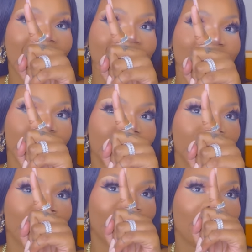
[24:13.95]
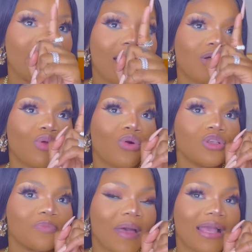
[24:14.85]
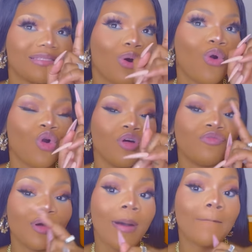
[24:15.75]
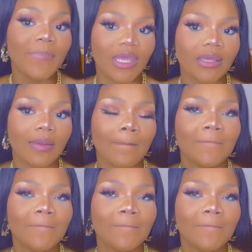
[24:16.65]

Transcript: I see three of my Michael Kors bags. All of them are big.